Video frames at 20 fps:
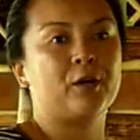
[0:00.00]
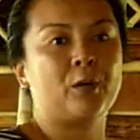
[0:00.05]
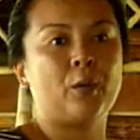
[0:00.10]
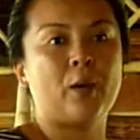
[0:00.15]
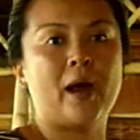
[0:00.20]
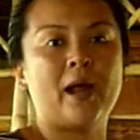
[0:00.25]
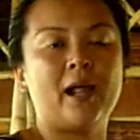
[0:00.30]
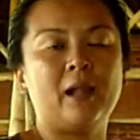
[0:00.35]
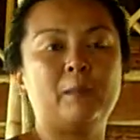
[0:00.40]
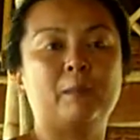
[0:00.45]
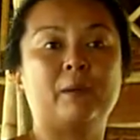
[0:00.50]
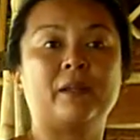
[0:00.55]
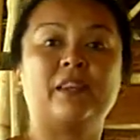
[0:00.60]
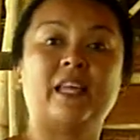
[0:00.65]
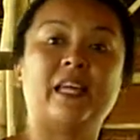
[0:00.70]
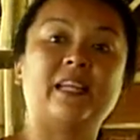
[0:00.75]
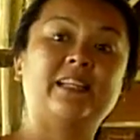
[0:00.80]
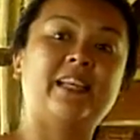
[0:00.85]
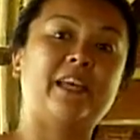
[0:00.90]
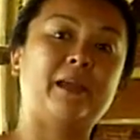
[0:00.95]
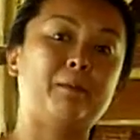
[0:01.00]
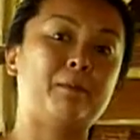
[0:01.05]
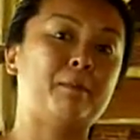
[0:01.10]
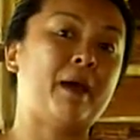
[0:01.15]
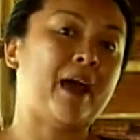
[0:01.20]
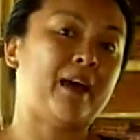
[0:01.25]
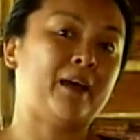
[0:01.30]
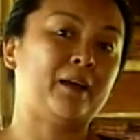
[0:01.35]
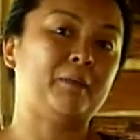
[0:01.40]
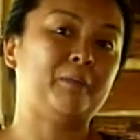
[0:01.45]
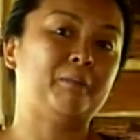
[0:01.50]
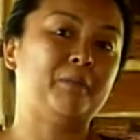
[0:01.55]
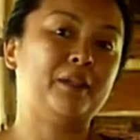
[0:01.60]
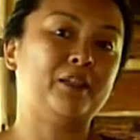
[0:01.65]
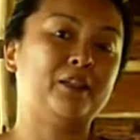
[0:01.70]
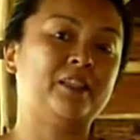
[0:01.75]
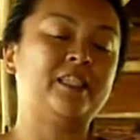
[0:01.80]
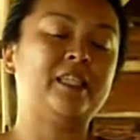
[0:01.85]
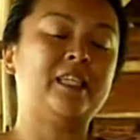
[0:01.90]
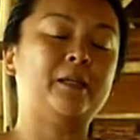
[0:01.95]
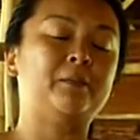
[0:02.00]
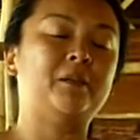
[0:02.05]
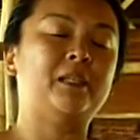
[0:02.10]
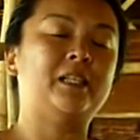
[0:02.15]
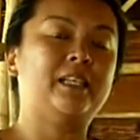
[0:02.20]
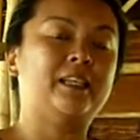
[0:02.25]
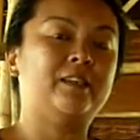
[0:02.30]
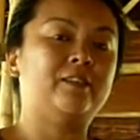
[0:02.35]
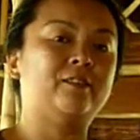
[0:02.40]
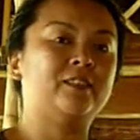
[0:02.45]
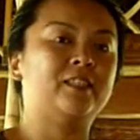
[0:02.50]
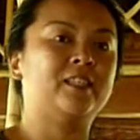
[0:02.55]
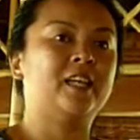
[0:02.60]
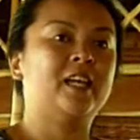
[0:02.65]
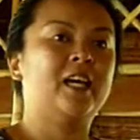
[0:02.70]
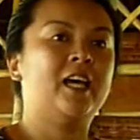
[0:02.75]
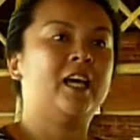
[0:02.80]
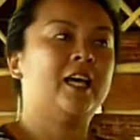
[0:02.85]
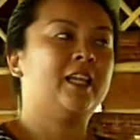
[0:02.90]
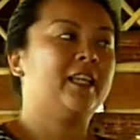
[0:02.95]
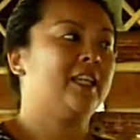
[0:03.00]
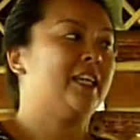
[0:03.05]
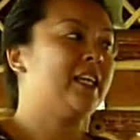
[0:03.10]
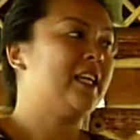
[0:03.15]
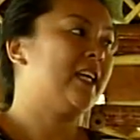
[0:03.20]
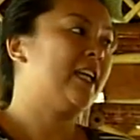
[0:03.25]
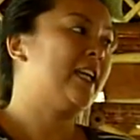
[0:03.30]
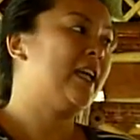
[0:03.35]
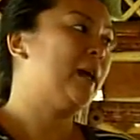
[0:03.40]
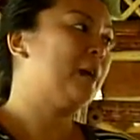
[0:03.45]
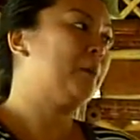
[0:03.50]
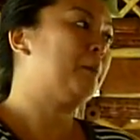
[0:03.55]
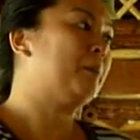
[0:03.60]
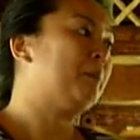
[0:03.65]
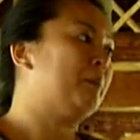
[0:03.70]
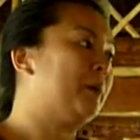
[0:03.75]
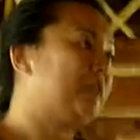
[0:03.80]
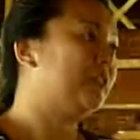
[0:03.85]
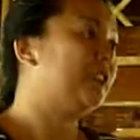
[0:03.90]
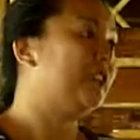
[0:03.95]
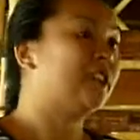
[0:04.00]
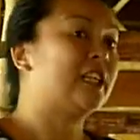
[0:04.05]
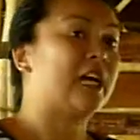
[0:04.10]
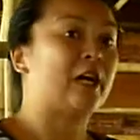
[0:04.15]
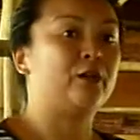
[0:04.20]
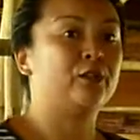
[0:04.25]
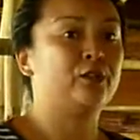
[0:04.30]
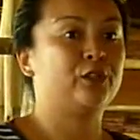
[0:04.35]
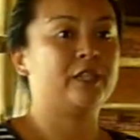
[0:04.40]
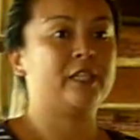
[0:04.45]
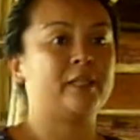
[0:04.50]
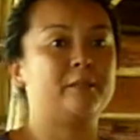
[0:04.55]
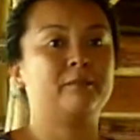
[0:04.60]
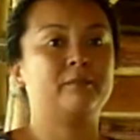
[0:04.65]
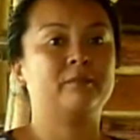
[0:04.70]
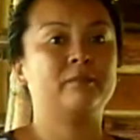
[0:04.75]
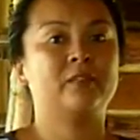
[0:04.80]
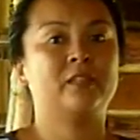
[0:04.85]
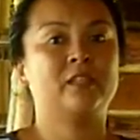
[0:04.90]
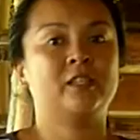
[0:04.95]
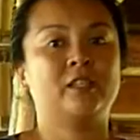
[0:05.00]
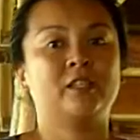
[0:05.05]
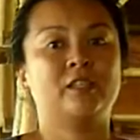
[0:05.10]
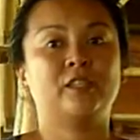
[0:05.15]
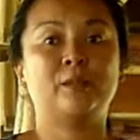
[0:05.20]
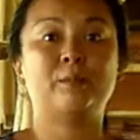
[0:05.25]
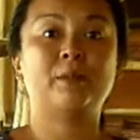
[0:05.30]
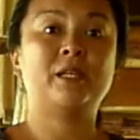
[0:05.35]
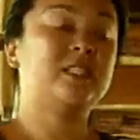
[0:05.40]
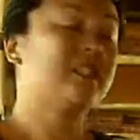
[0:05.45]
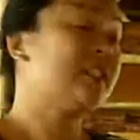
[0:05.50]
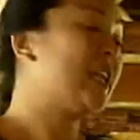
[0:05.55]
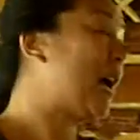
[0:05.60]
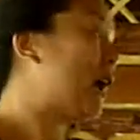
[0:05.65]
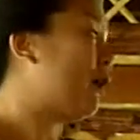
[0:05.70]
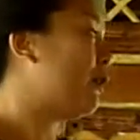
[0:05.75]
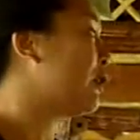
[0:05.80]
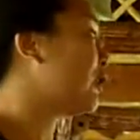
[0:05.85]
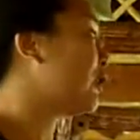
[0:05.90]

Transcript: a while, but then came back because he believes that he can help build a Tao dream. Jimmy is now in